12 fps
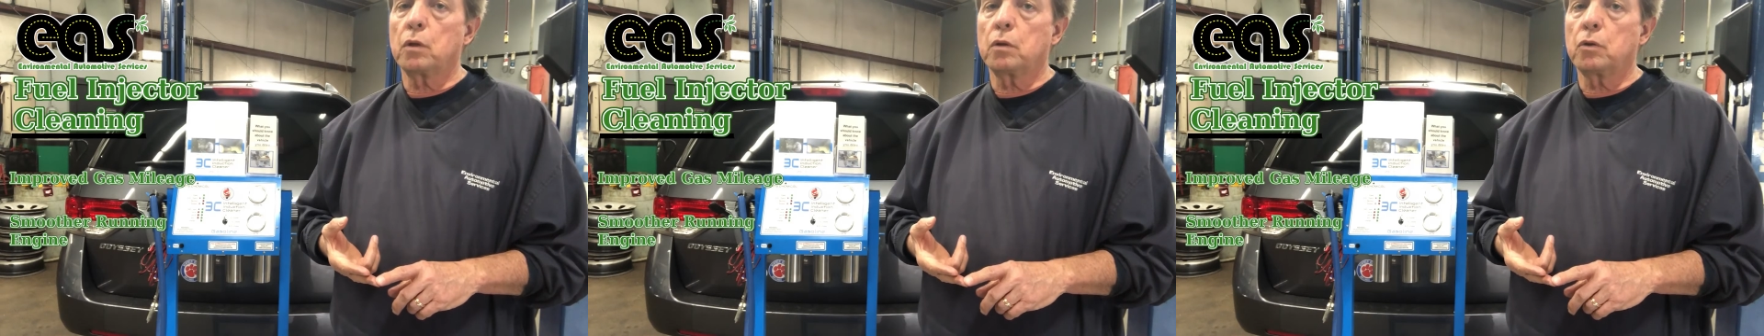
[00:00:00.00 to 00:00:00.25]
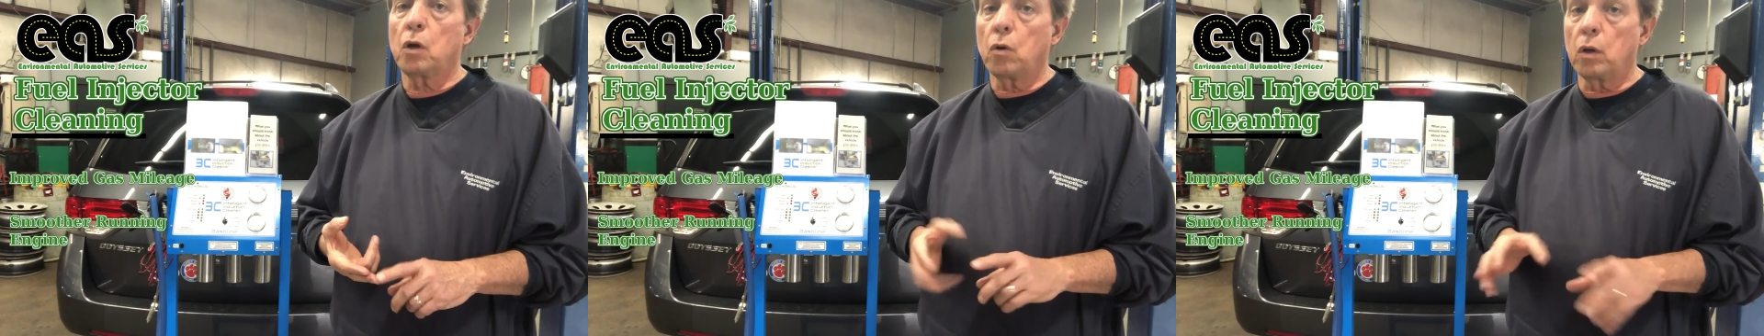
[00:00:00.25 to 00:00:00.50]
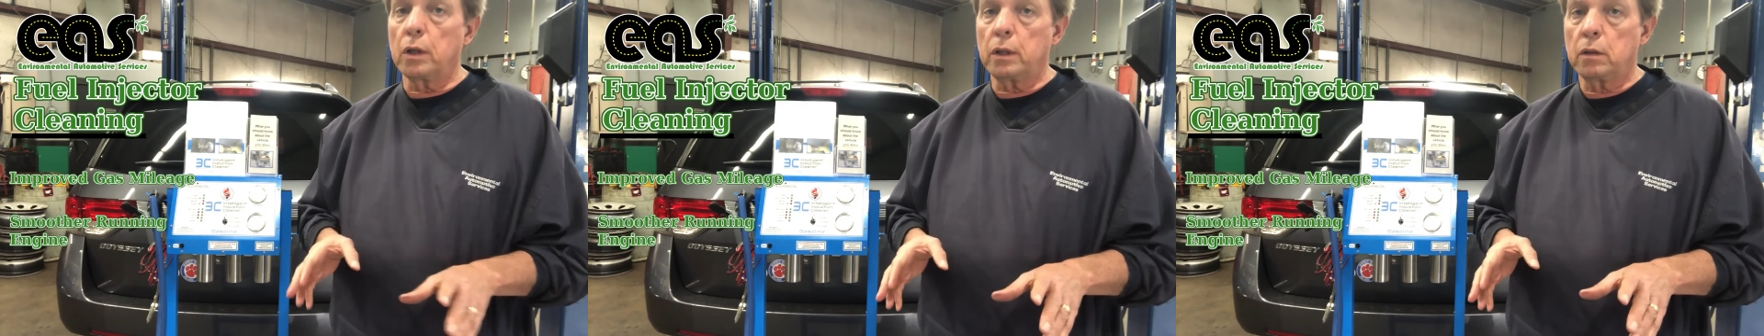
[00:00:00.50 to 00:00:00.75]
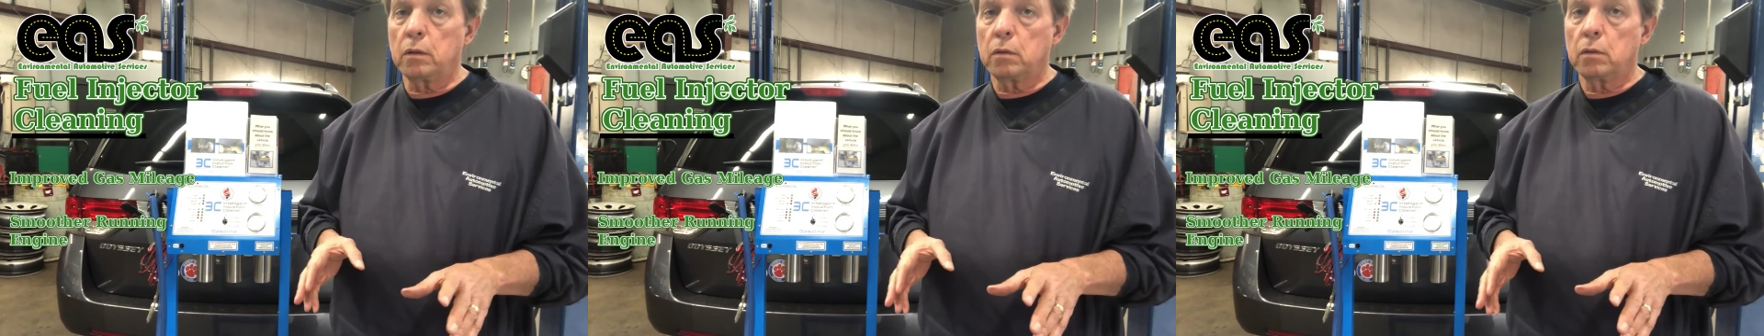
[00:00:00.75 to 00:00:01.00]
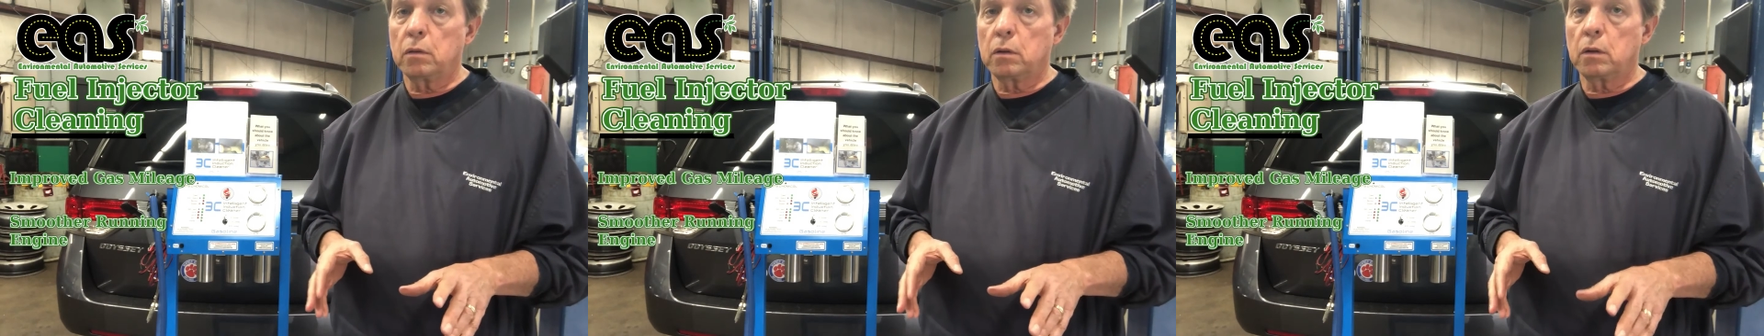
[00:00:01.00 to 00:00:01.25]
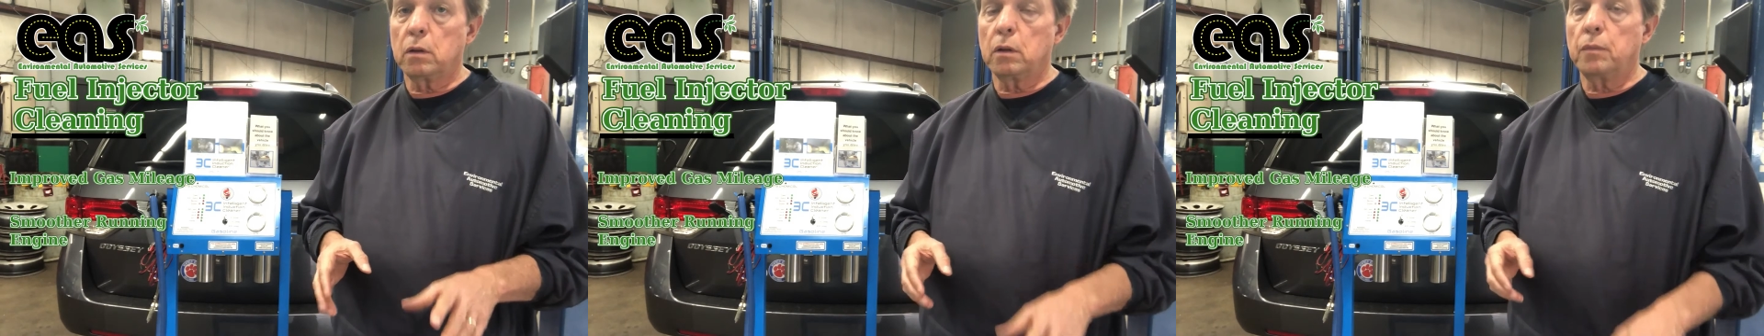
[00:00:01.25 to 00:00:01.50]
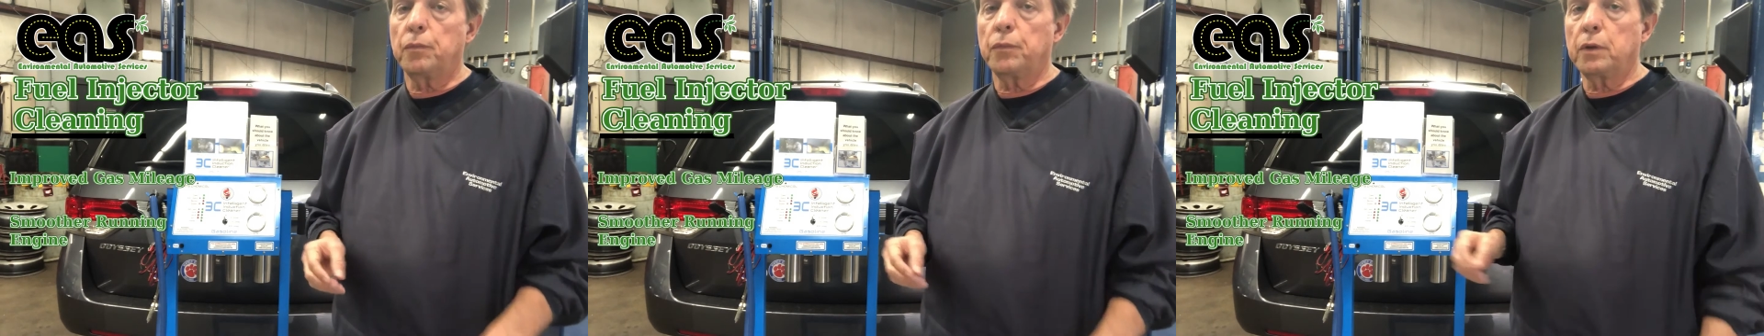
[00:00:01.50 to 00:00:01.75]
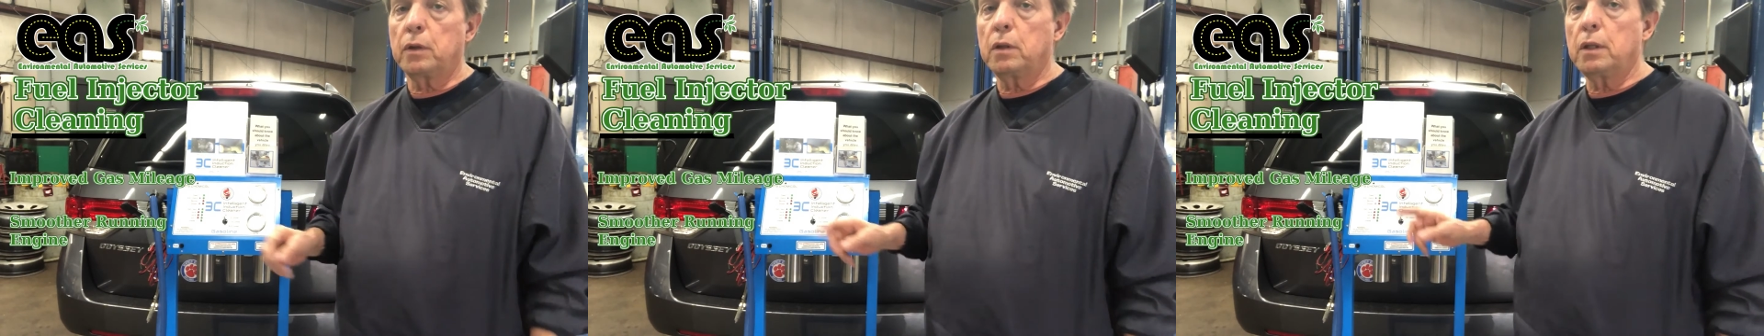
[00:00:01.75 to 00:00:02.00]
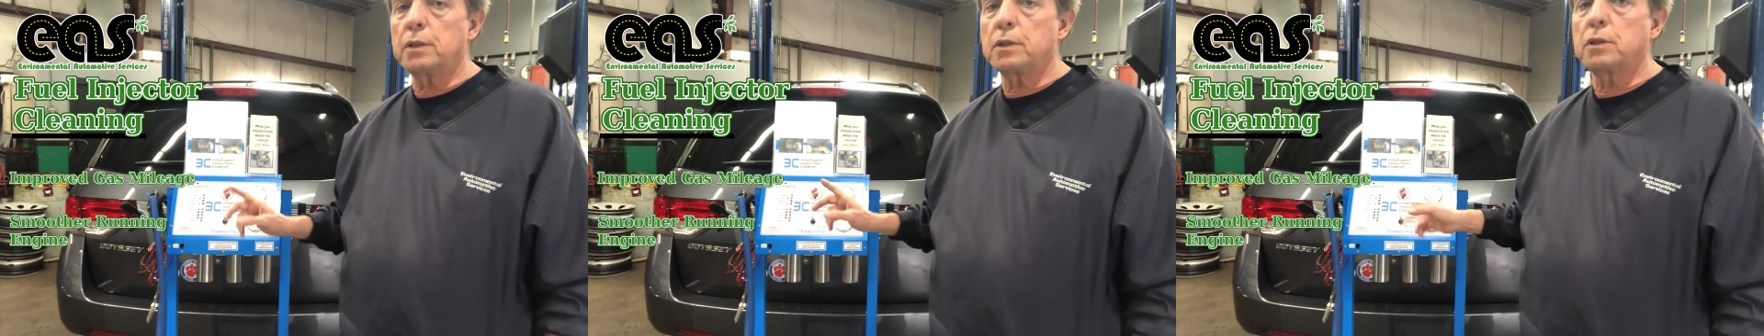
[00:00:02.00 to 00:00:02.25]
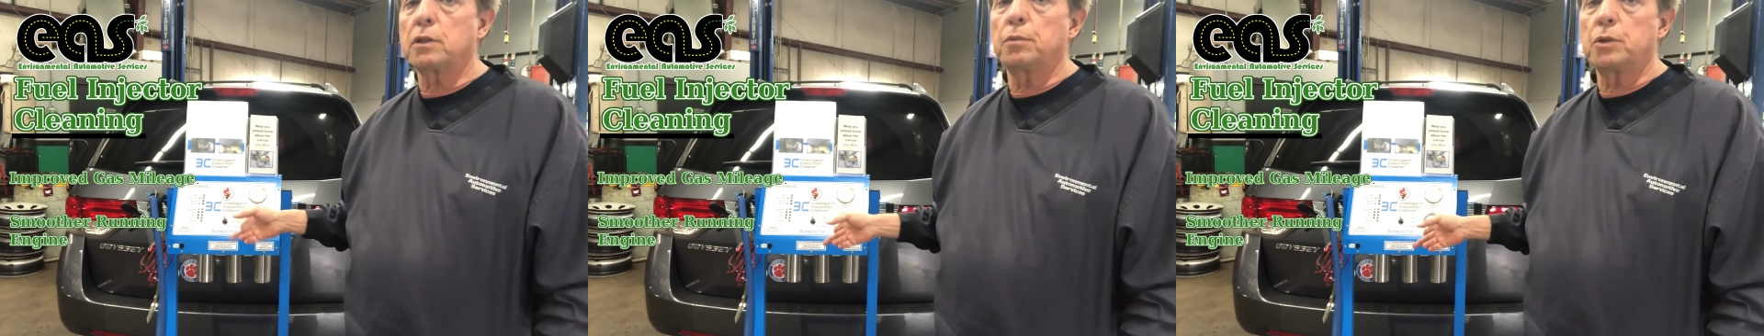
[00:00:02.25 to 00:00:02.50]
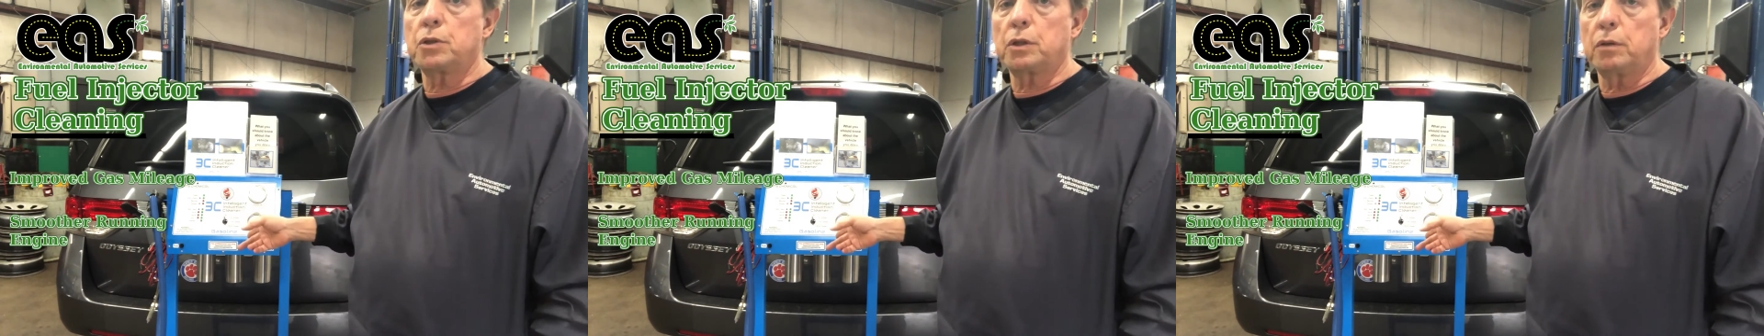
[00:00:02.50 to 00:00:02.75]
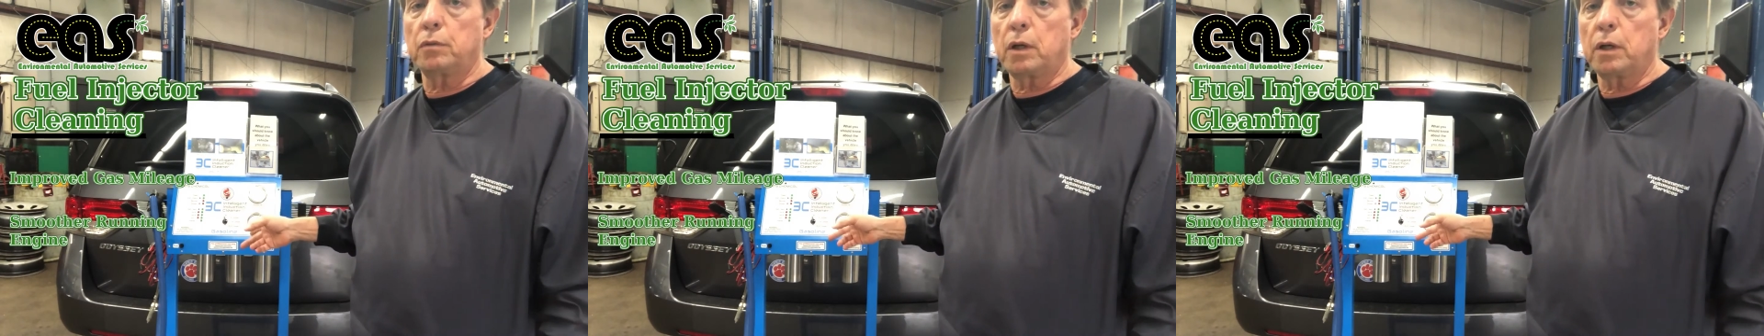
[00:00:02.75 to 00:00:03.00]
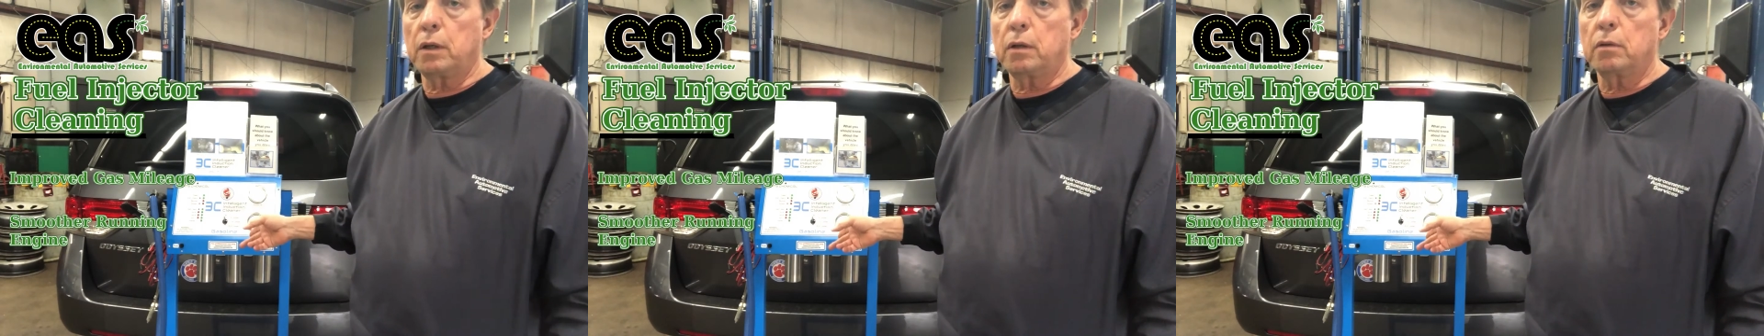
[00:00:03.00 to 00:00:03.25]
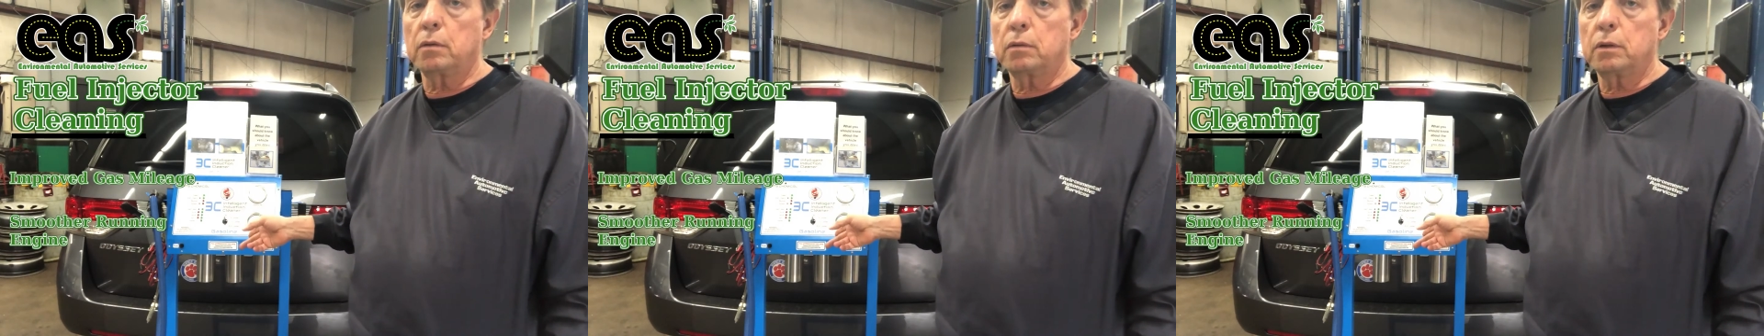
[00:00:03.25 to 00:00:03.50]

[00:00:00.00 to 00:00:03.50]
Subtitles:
totally, this is the machine right here.